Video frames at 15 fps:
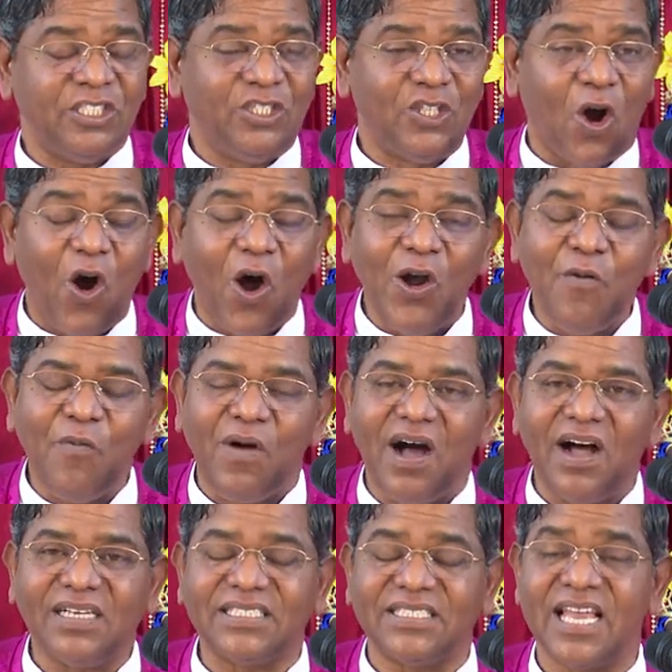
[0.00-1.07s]
John
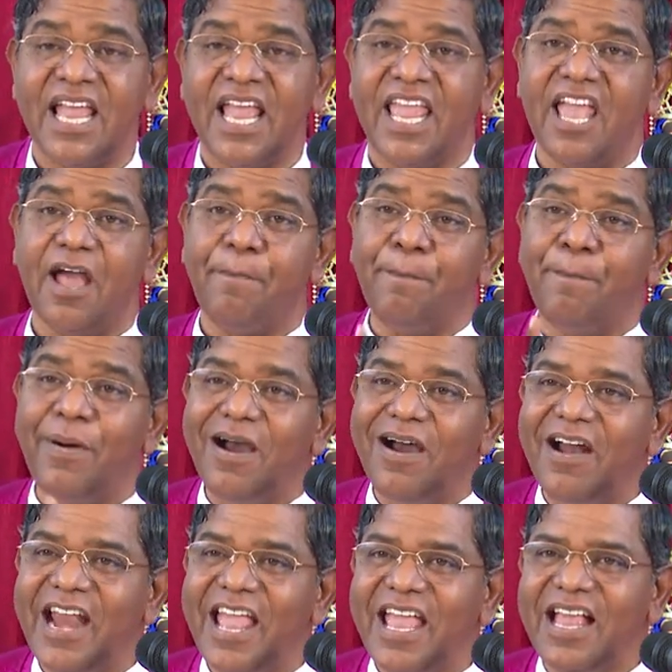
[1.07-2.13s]
was a
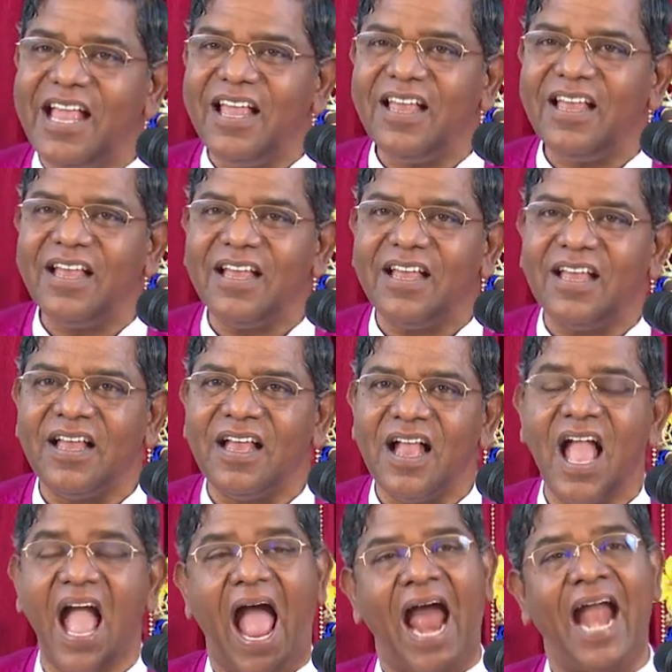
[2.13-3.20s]
burning
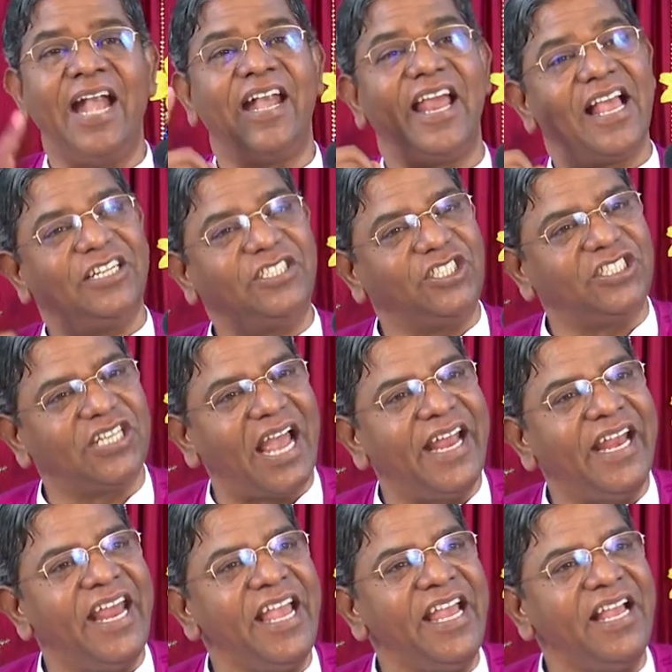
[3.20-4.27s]
and a
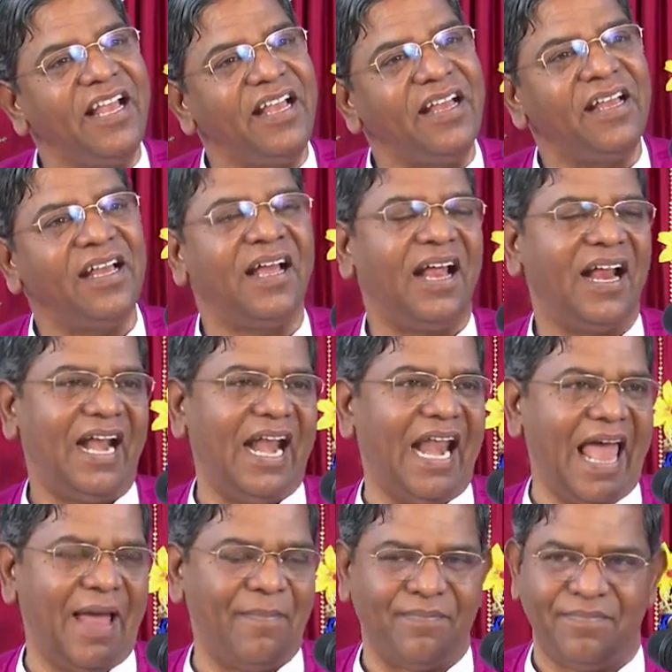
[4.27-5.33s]
shining
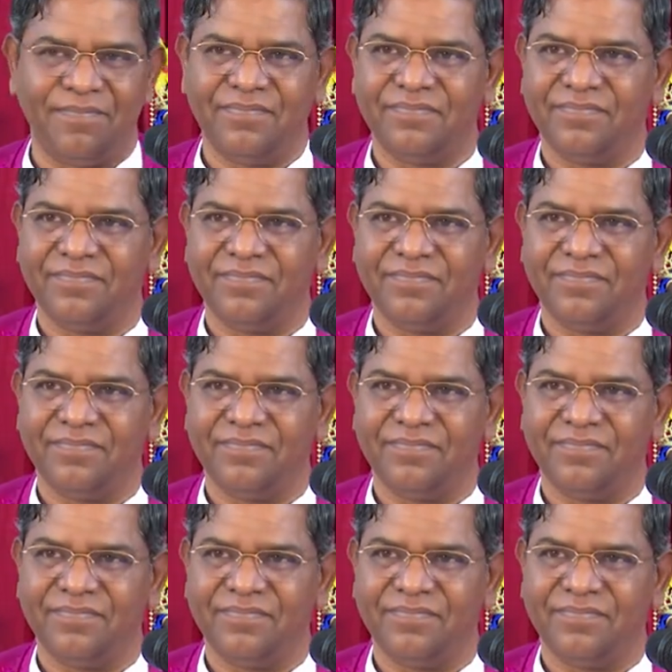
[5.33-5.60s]
lamp.